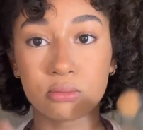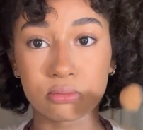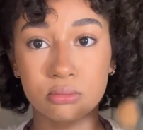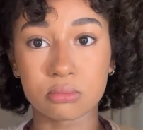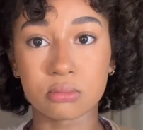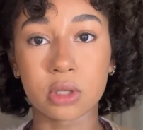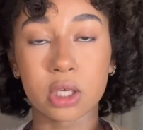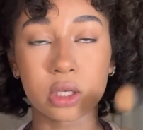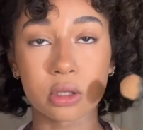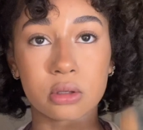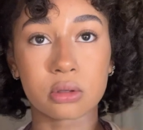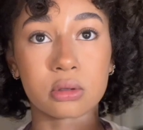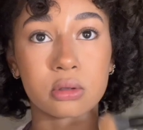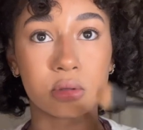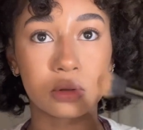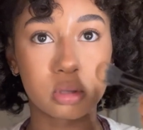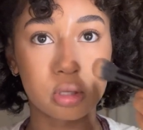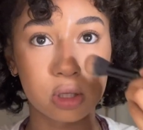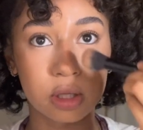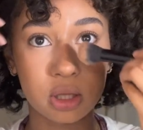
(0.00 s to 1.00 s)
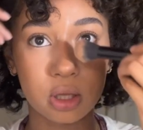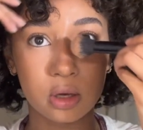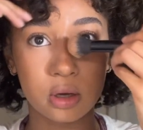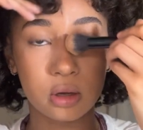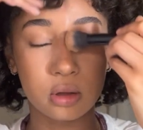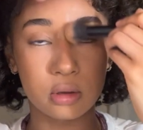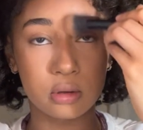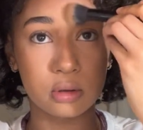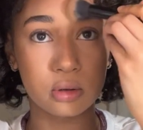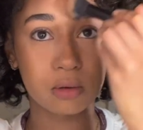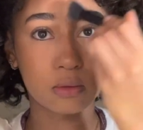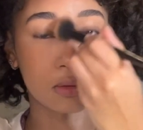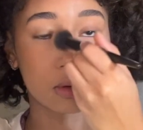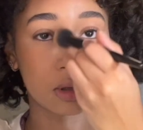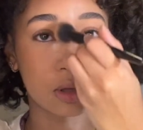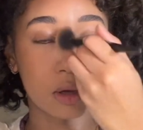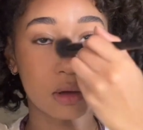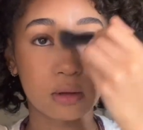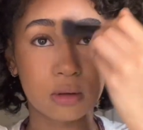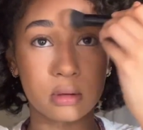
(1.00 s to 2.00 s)
like the skin color tones
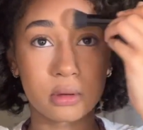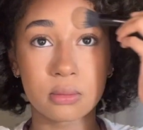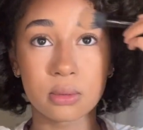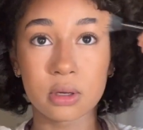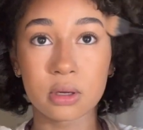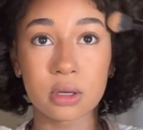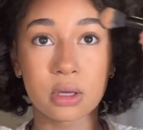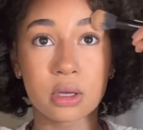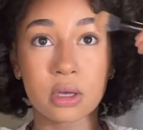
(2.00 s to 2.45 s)
down a little bit.